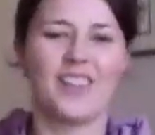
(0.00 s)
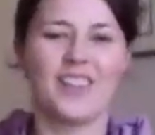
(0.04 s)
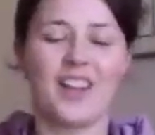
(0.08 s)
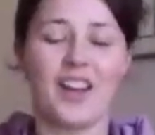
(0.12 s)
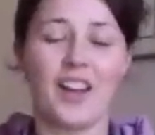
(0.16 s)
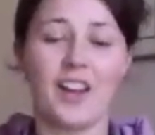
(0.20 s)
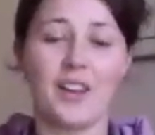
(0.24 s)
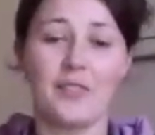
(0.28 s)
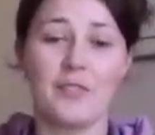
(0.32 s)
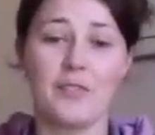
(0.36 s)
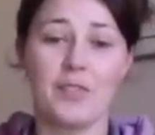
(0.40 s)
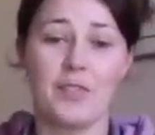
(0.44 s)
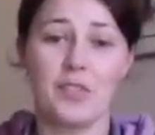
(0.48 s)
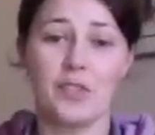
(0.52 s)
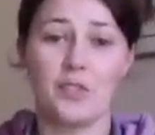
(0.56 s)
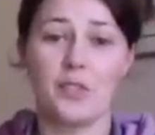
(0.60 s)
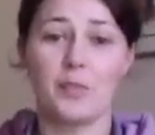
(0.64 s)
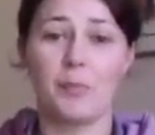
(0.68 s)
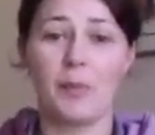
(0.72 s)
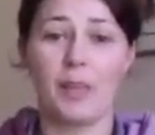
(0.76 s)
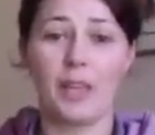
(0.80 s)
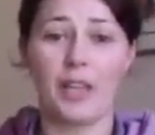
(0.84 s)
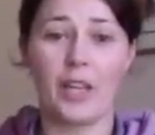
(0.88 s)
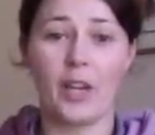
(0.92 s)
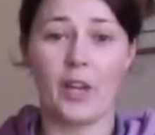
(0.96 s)
that I can fit all
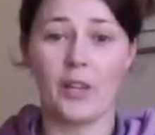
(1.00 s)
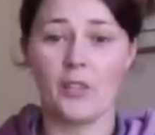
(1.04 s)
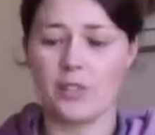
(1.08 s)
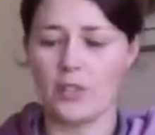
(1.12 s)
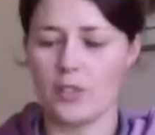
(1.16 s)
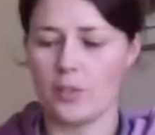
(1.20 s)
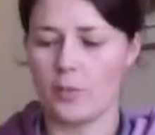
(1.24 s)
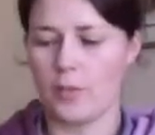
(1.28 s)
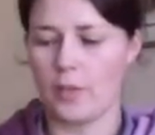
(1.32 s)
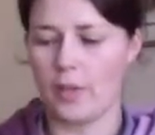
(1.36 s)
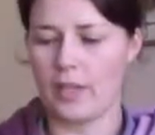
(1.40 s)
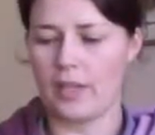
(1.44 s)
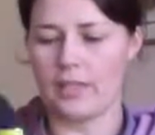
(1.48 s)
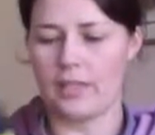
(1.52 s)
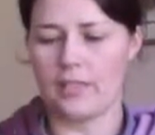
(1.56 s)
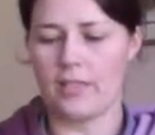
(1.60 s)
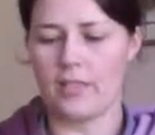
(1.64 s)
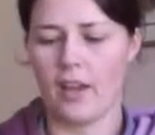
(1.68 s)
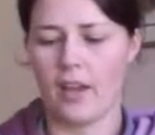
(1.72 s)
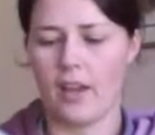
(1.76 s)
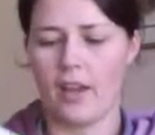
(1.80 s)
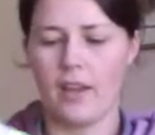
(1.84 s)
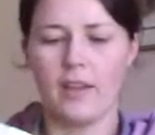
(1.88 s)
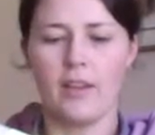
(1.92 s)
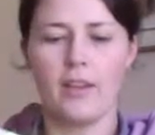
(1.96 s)
my coats in the
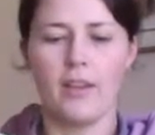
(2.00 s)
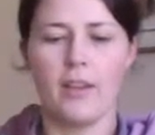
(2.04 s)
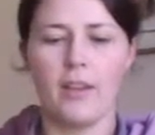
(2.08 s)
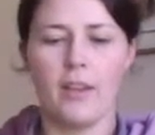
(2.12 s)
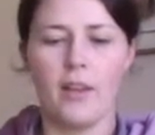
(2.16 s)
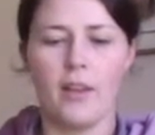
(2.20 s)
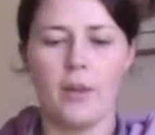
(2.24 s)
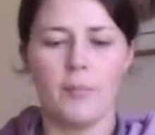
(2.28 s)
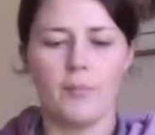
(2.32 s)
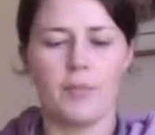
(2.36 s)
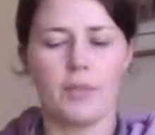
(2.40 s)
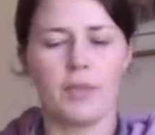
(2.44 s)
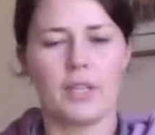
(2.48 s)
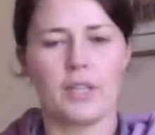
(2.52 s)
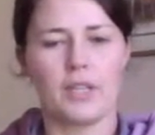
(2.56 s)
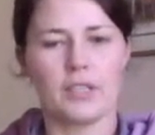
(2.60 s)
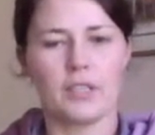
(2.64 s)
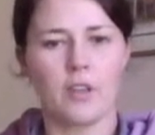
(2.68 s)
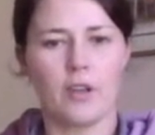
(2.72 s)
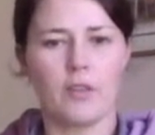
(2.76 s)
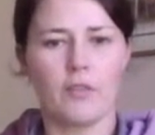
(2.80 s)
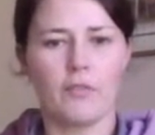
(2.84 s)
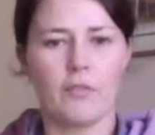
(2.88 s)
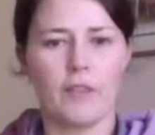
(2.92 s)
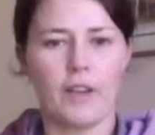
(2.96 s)
winter. But it's
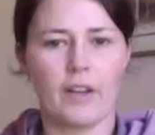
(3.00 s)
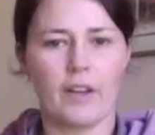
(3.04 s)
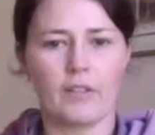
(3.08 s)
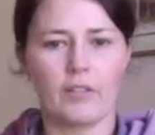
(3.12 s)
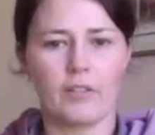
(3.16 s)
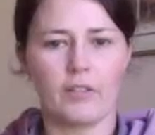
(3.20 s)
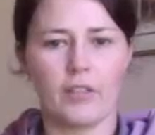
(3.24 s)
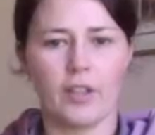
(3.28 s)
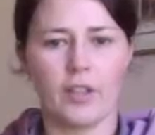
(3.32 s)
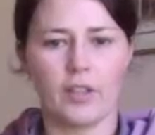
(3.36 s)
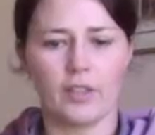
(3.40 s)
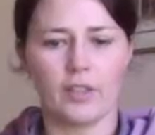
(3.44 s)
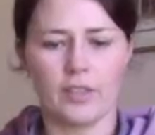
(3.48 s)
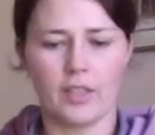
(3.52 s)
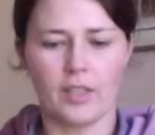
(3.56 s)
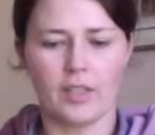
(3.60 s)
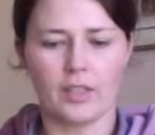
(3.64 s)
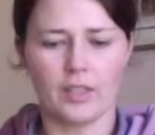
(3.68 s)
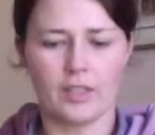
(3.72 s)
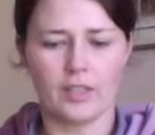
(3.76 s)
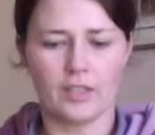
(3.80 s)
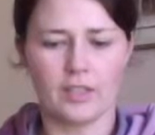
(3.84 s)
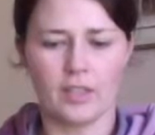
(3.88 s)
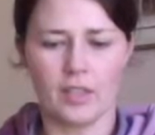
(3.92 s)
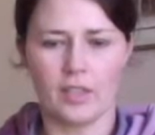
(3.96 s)
got Velcro down
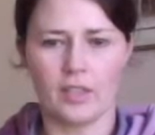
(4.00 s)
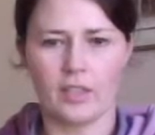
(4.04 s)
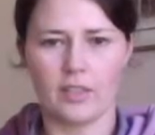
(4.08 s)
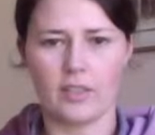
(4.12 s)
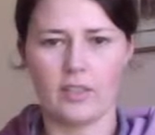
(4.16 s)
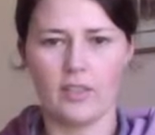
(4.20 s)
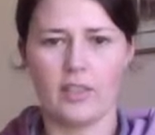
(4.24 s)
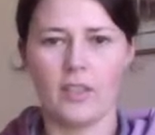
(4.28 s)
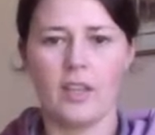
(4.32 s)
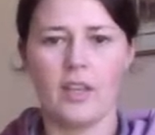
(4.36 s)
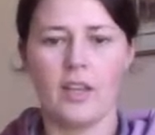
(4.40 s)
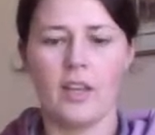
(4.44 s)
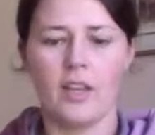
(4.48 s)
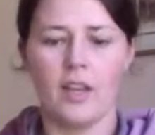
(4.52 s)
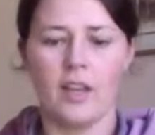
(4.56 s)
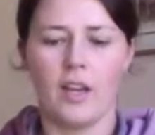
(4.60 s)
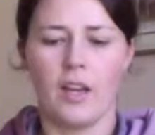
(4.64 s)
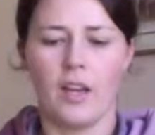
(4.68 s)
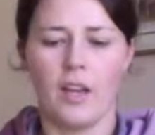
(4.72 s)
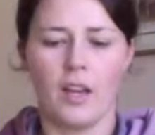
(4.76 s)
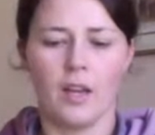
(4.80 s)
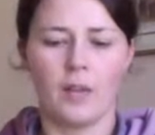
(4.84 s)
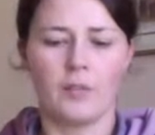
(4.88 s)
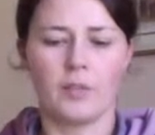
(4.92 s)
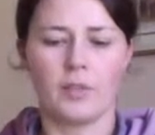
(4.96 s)
the side
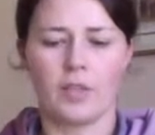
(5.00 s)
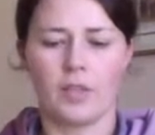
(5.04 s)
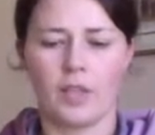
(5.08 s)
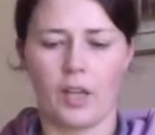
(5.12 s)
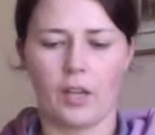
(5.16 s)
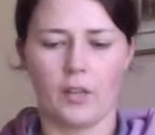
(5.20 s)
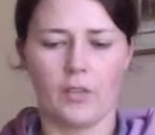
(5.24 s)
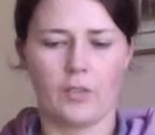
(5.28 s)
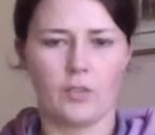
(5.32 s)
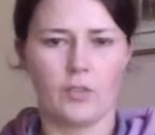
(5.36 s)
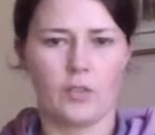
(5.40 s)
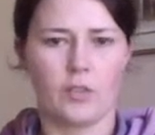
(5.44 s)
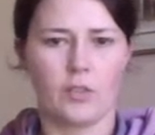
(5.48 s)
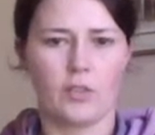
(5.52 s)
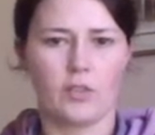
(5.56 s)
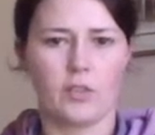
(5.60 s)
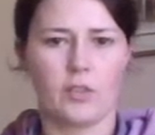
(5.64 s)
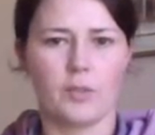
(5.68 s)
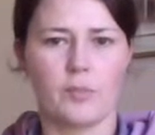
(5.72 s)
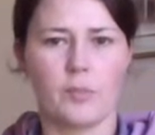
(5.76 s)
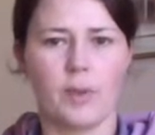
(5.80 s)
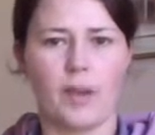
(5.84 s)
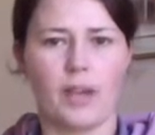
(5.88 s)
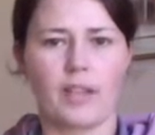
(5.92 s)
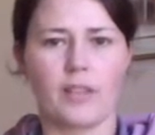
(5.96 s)
that goes across the
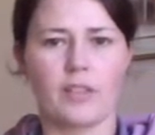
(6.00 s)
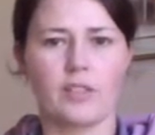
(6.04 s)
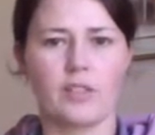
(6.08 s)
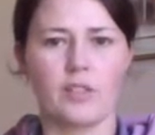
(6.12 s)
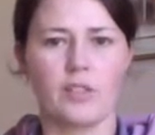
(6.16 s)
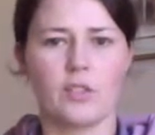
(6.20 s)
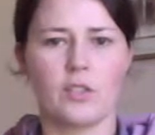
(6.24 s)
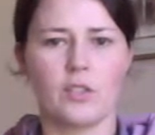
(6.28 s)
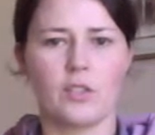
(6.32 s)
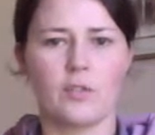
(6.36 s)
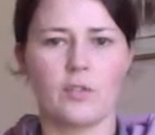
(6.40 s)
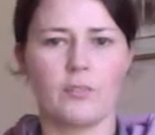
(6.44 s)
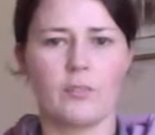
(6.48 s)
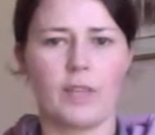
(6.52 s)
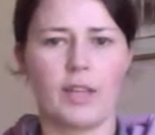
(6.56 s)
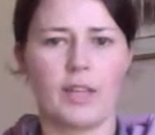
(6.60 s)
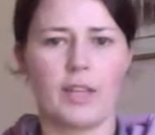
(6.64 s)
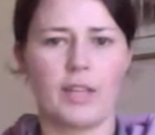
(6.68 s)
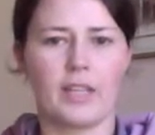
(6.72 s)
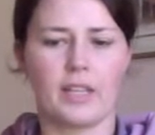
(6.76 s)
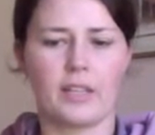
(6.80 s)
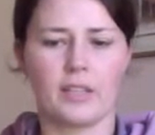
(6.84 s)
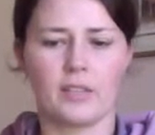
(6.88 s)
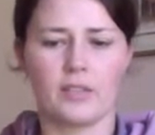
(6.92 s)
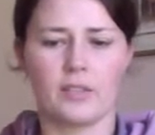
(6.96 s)
back, so you can
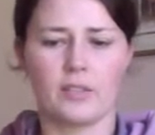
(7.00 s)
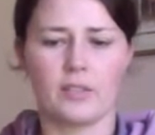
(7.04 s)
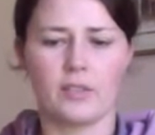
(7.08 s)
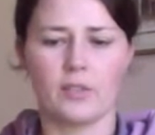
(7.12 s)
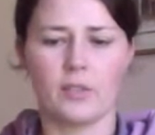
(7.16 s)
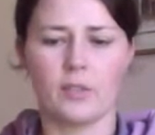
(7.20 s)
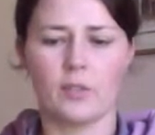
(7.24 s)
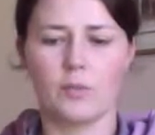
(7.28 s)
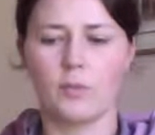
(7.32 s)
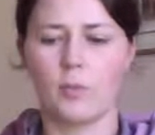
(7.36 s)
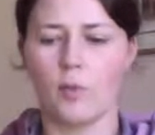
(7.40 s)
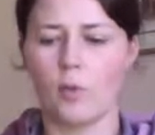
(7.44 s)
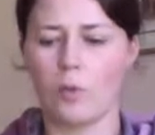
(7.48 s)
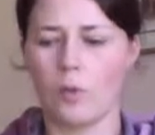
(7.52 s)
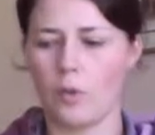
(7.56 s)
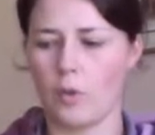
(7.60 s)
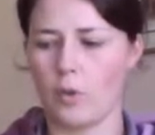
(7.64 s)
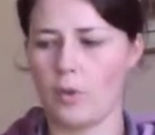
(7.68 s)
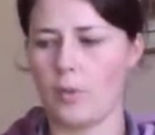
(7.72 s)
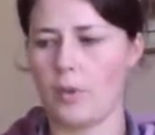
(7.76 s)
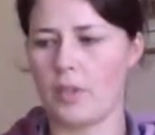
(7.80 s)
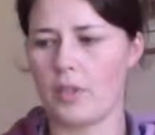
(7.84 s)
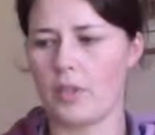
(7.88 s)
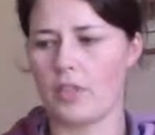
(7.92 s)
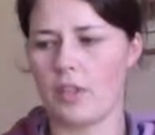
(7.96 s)
make it smaller,
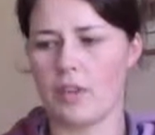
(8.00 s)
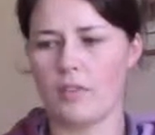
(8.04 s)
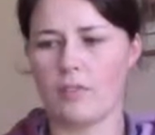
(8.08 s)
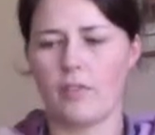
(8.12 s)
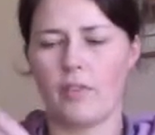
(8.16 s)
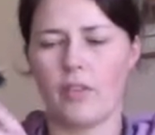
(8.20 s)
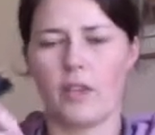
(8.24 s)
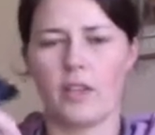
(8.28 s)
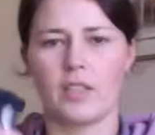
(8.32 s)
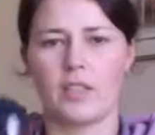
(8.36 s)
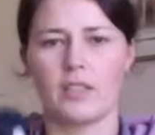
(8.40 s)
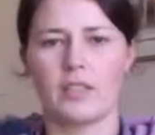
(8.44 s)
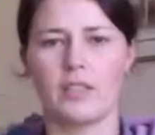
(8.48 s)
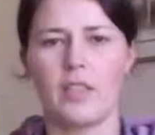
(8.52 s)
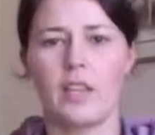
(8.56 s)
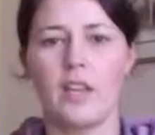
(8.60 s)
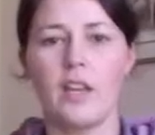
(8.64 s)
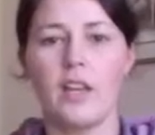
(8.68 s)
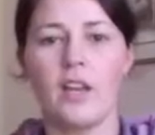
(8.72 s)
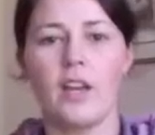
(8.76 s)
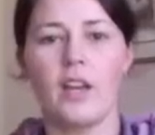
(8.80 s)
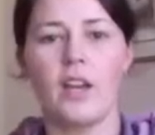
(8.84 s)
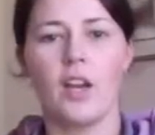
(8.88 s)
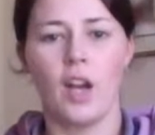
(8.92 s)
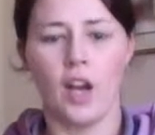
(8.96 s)
which I find
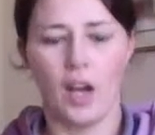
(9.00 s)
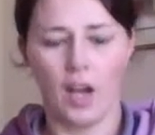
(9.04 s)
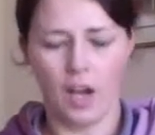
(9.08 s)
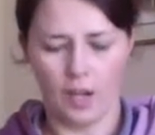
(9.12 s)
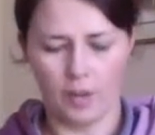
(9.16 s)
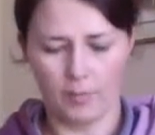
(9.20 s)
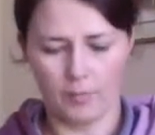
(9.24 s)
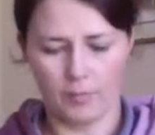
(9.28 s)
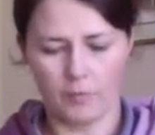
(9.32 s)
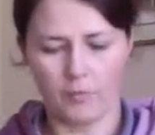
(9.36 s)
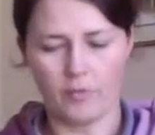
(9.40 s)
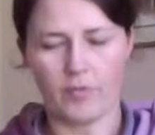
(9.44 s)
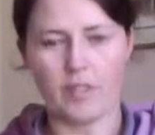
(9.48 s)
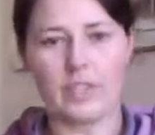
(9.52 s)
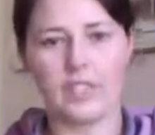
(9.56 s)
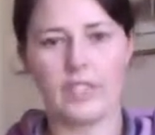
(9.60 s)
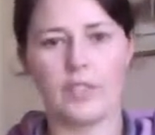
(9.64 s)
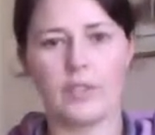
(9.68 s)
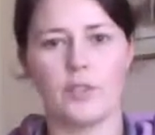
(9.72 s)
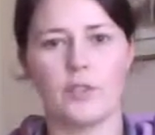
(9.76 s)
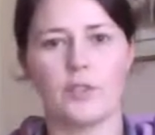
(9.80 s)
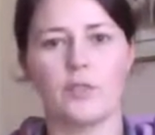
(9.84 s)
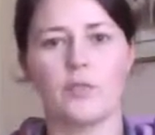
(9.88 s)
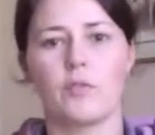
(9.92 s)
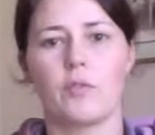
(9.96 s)
really
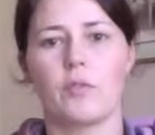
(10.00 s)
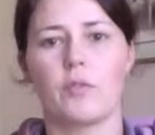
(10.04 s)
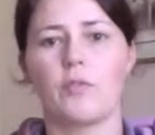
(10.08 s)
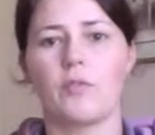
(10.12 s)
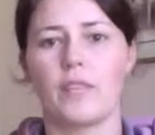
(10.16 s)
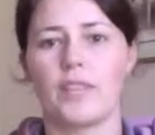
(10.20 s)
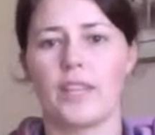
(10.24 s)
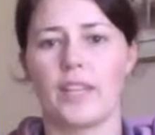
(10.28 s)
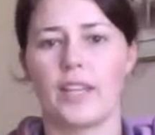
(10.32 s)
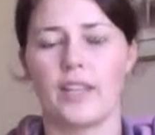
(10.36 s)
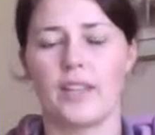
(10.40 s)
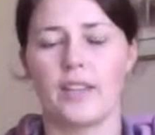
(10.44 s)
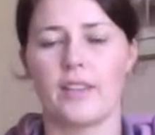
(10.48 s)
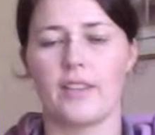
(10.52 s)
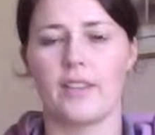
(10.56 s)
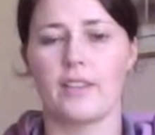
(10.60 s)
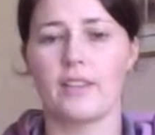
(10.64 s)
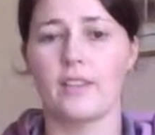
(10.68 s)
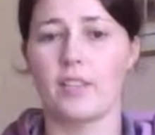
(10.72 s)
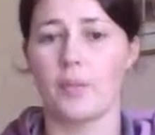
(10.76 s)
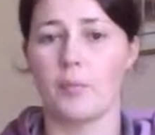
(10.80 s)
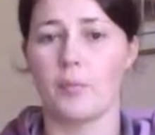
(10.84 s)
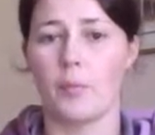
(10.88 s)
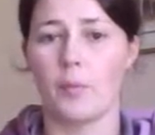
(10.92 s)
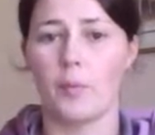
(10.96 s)
useful for then in the
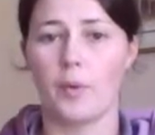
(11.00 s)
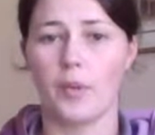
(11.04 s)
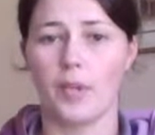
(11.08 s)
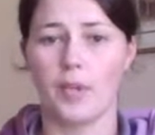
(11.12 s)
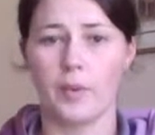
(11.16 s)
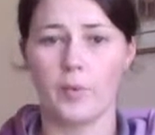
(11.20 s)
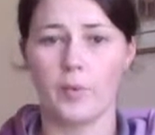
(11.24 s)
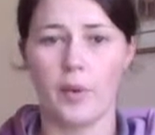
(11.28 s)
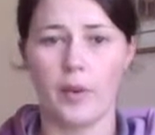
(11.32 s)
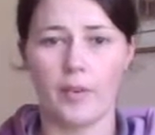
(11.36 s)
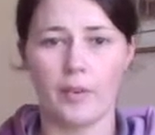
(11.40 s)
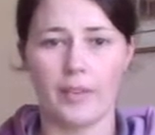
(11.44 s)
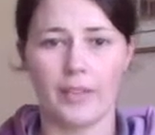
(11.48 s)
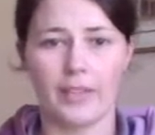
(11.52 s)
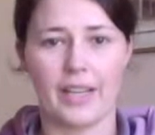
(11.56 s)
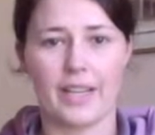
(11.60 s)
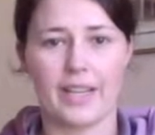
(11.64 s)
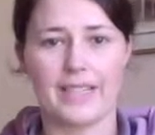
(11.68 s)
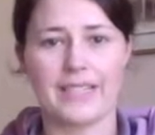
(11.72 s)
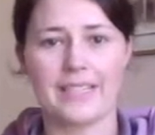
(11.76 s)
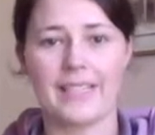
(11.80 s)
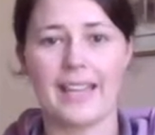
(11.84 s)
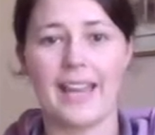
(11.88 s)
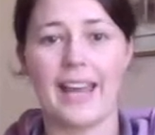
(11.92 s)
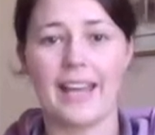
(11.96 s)
summer when you're wearing
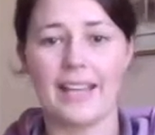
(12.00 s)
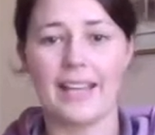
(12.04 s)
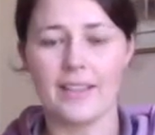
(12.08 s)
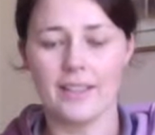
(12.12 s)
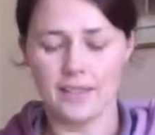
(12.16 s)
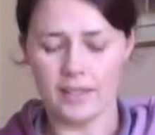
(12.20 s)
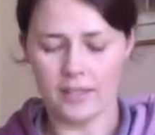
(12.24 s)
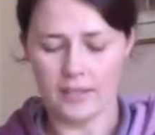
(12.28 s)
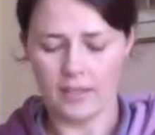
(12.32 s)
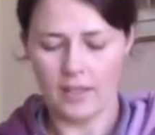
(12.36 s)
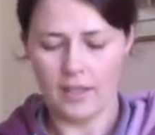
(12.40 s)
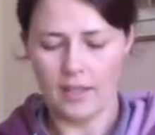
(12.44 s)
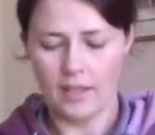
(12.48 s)
less layers.